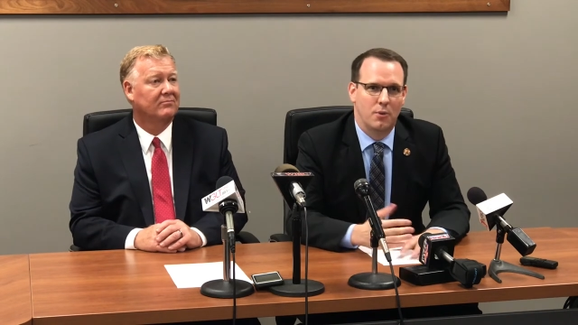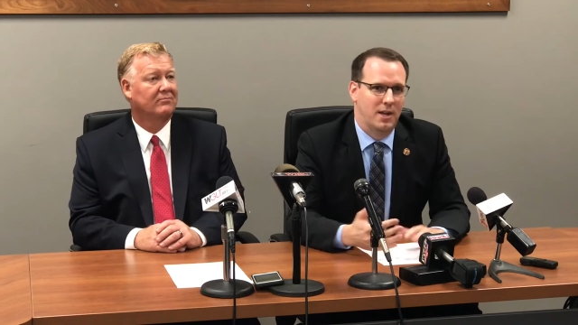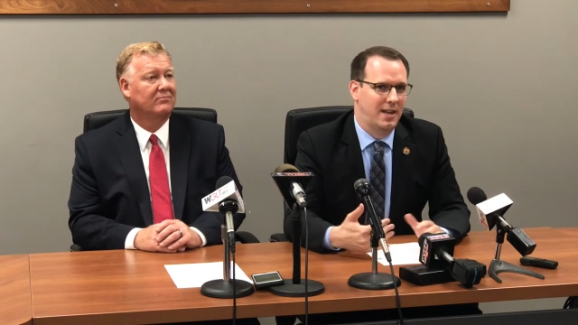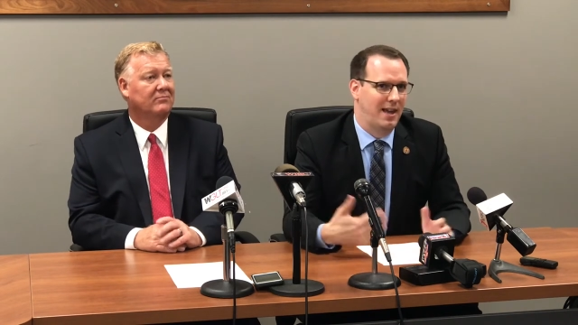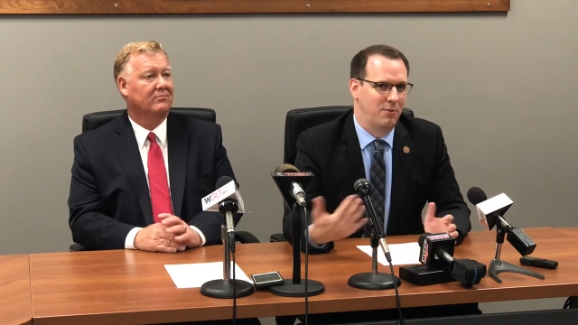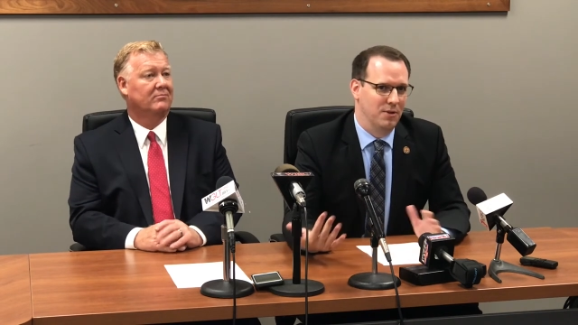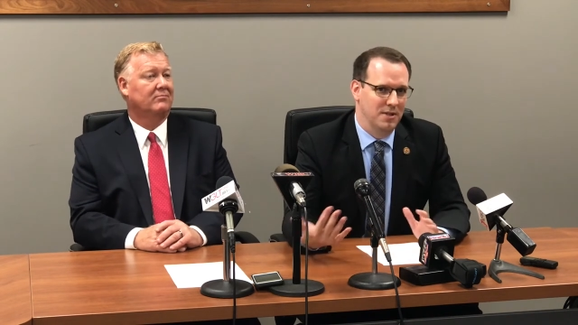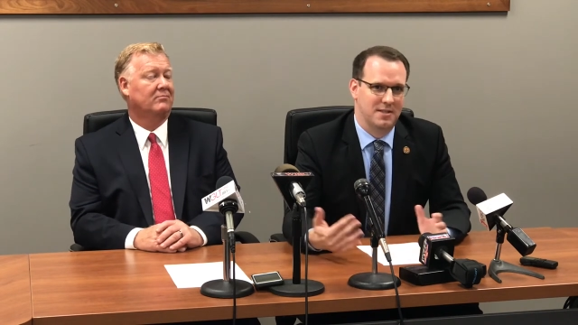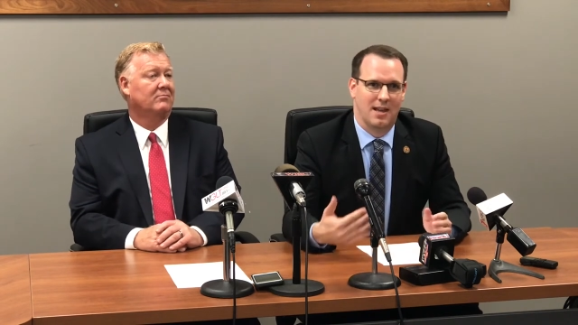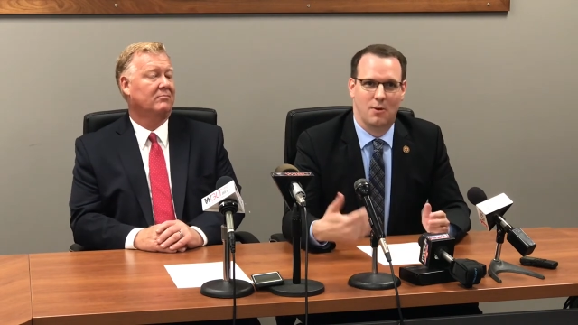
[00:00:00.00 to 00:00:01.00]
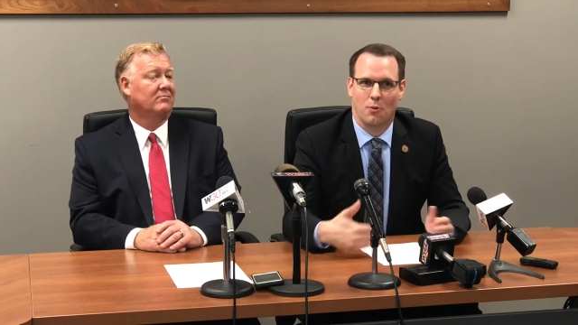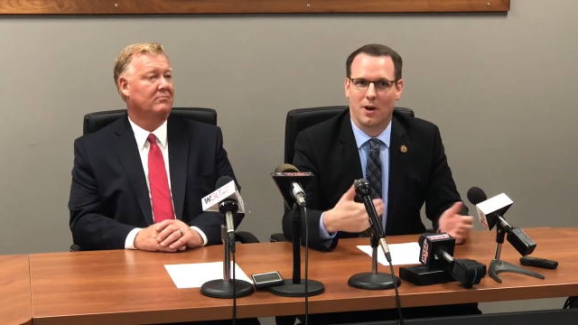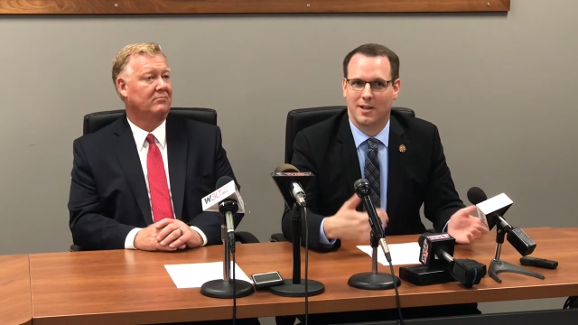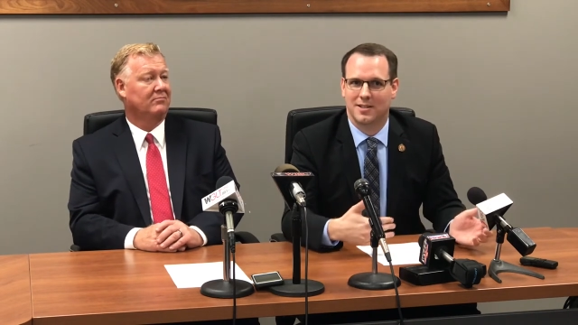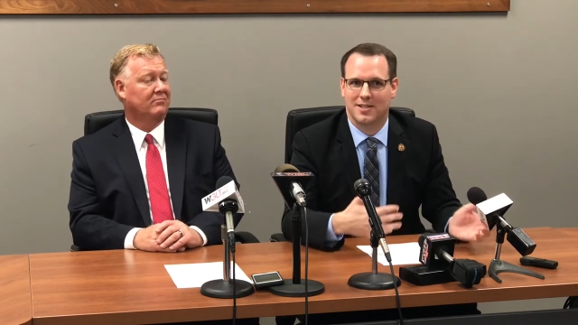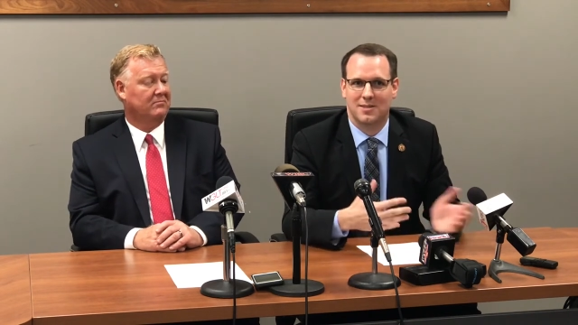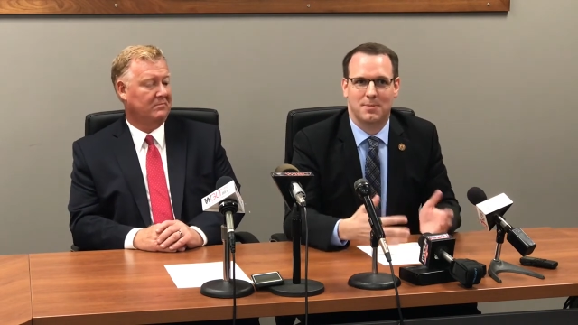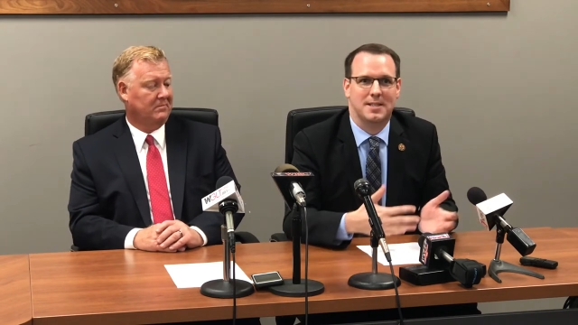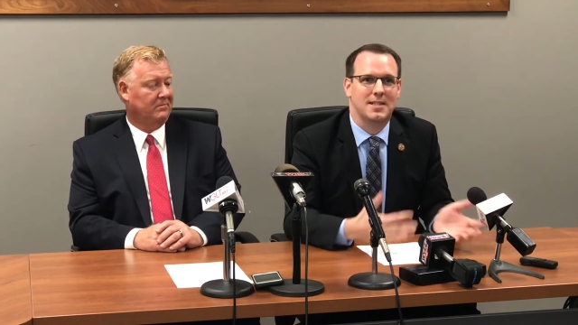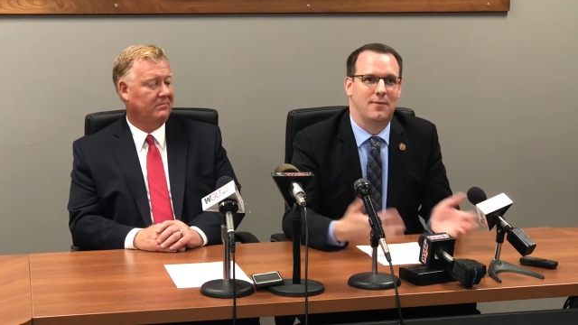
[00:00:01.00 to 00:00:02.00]
Speaker 1: We can't really say what
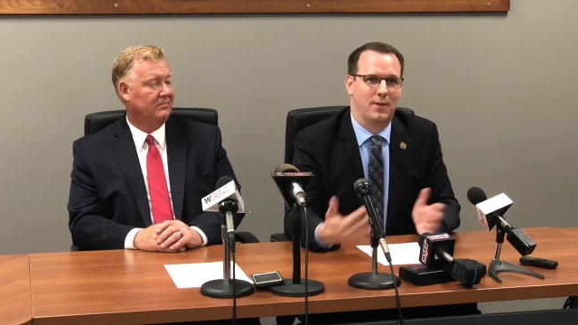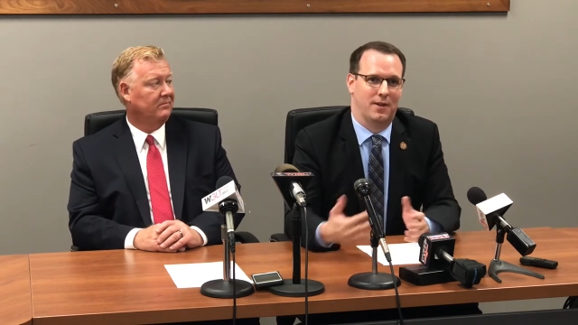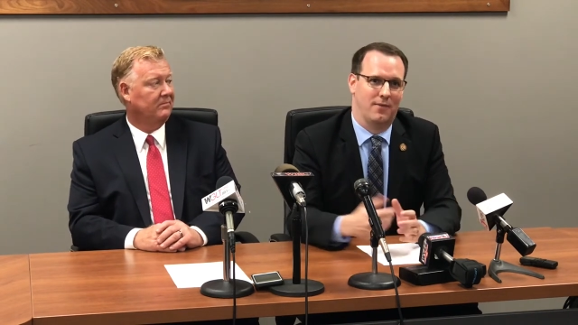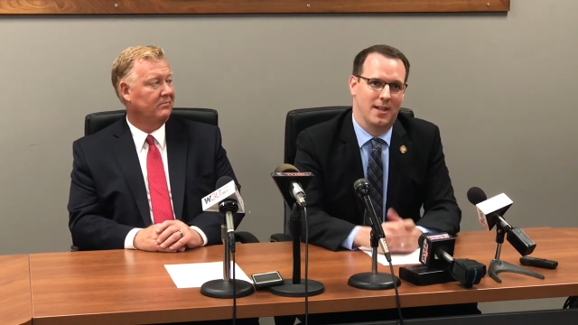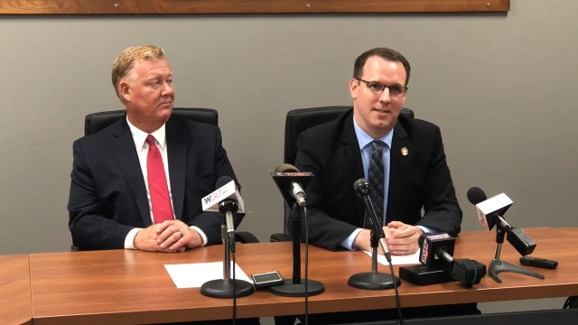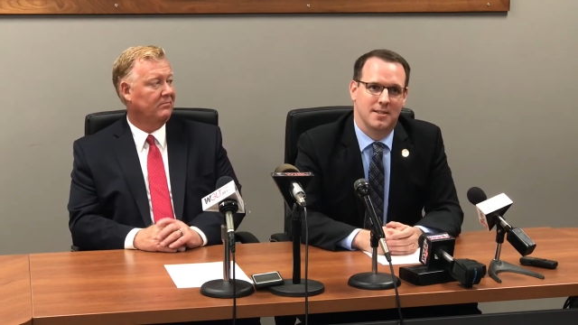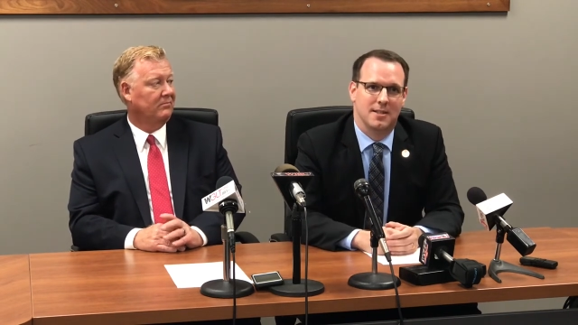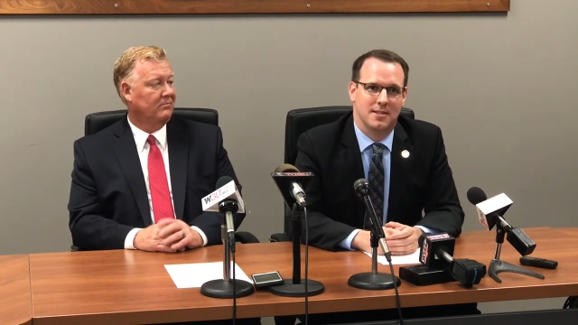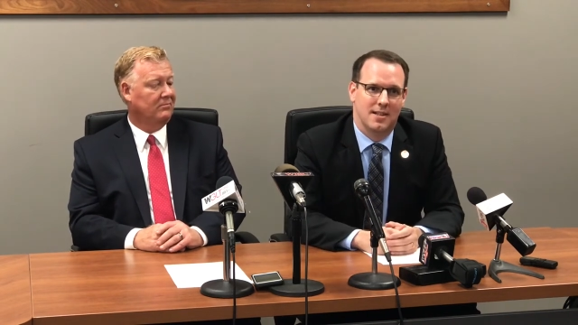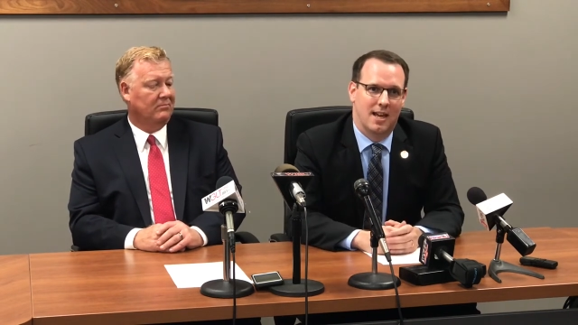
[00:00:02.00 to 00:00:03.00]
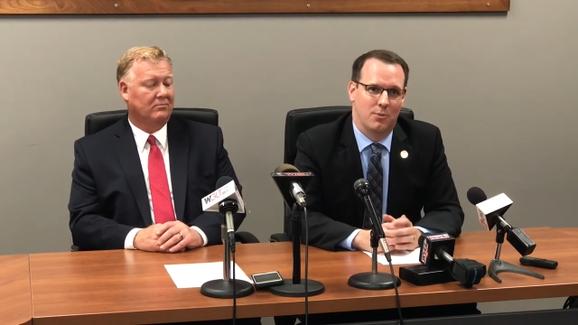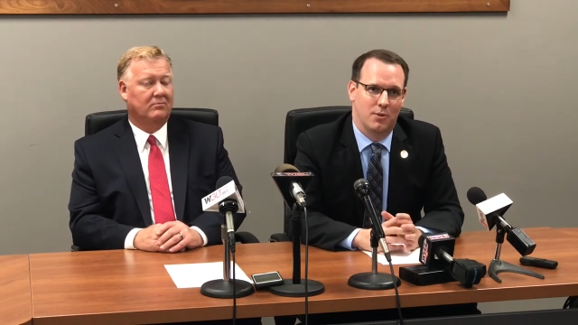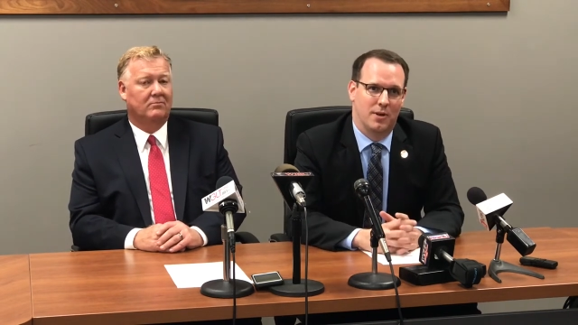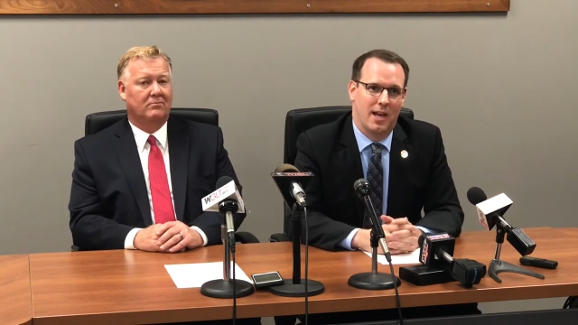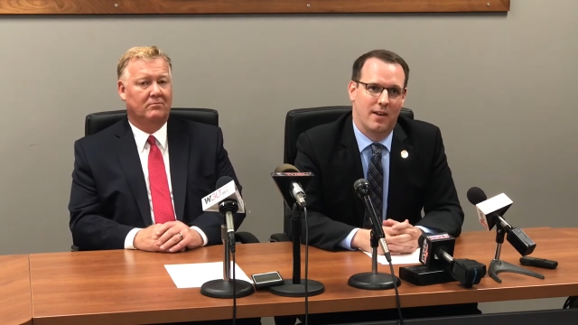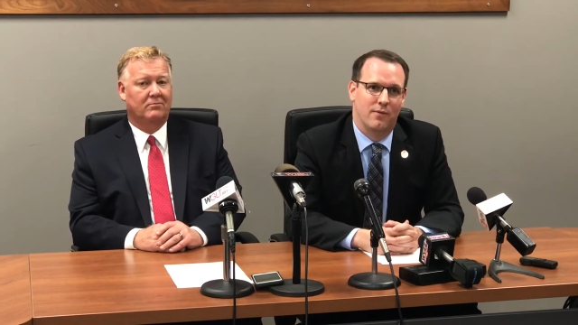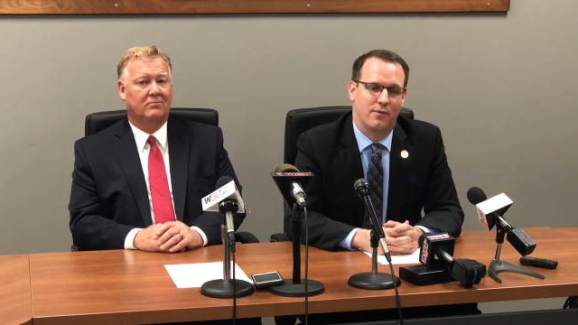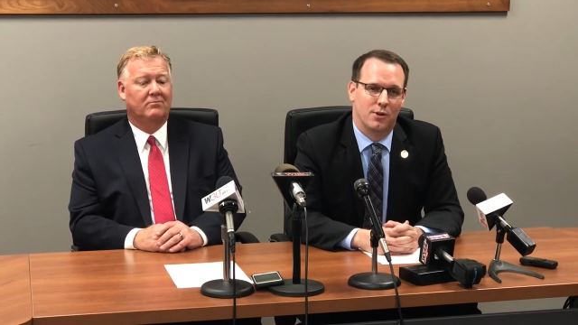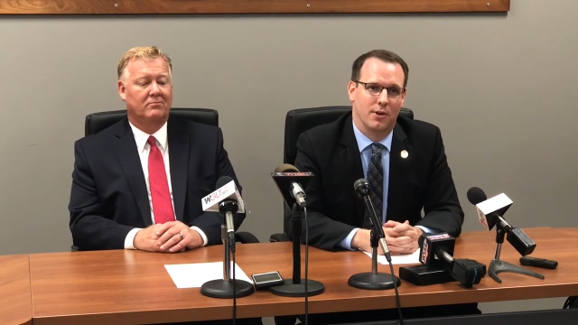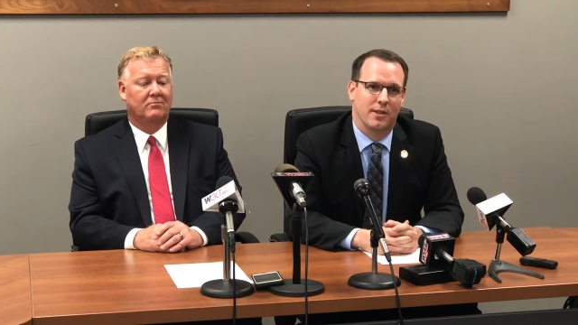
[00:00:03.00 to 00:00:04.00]
specific events at this time we would have
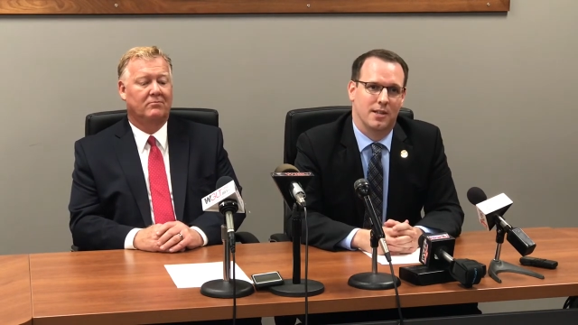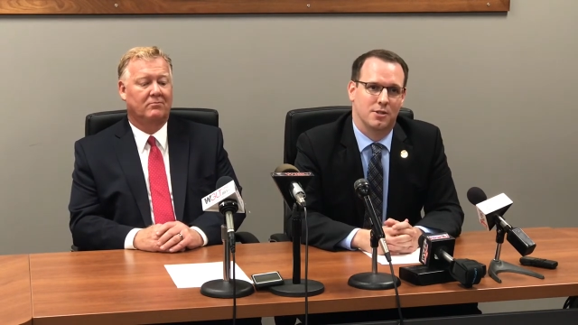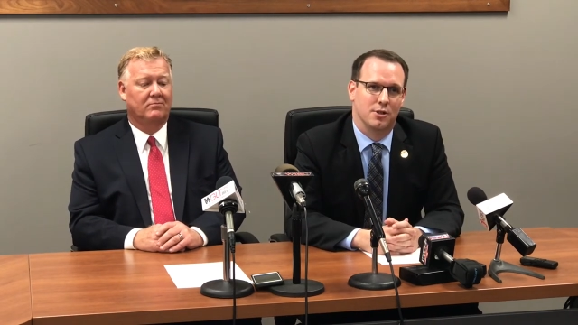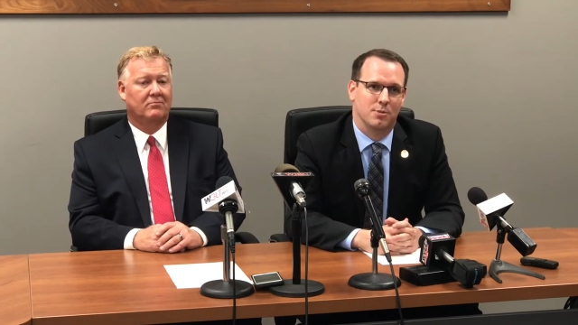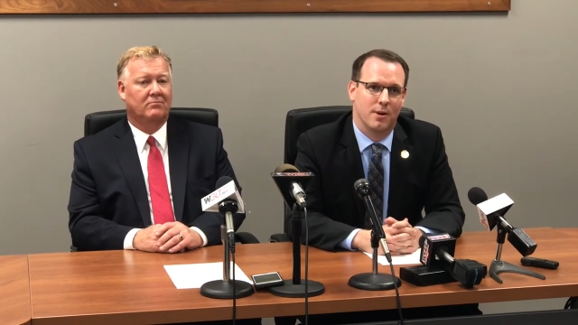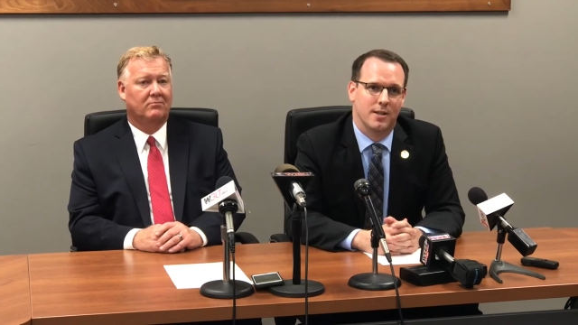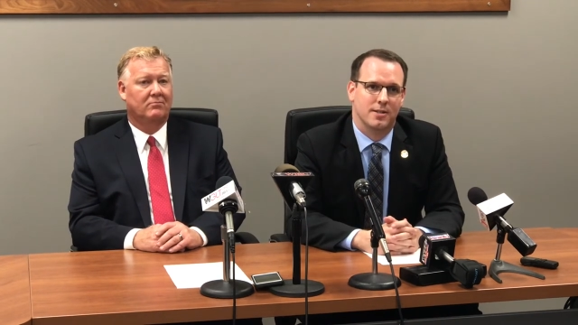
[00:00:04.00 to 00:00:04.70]
during that search